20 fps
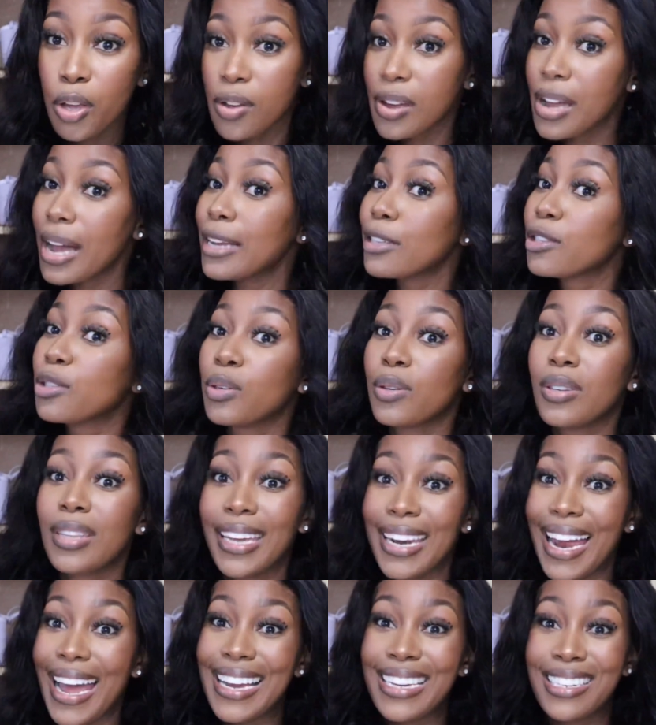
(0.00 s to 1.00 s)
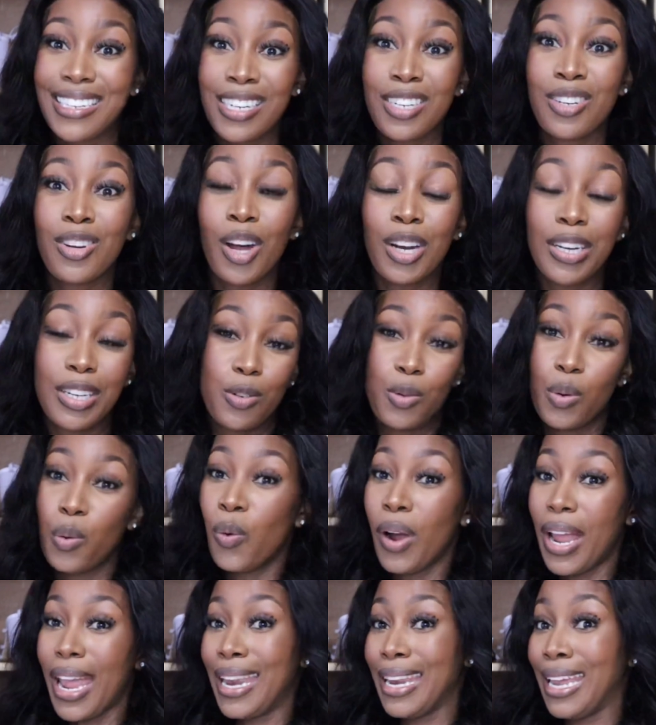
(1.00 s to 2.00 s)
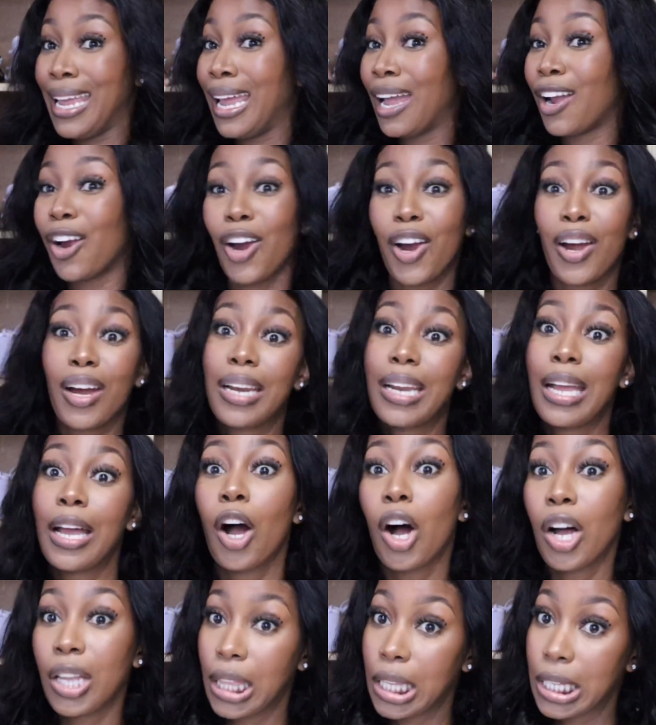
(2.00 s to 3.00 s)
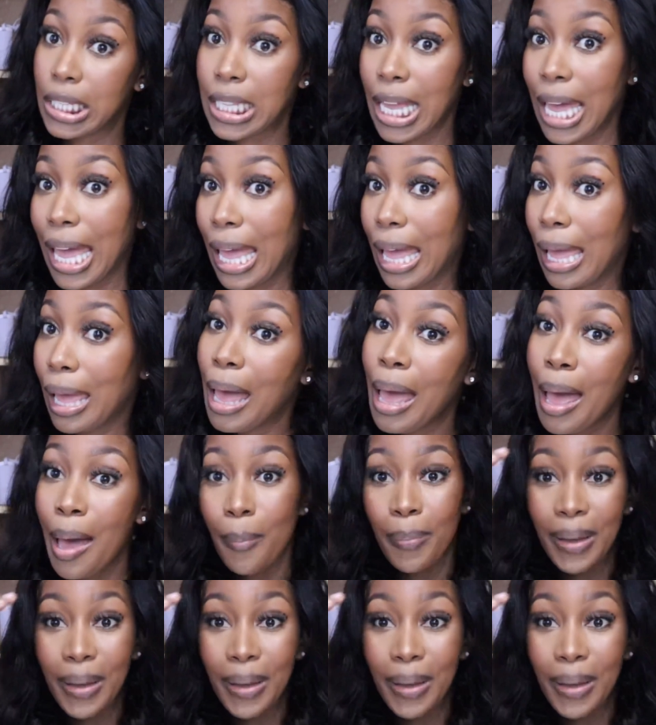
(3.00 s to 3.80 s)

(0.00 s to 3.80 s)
You guys saw that I did not do any curling on this hair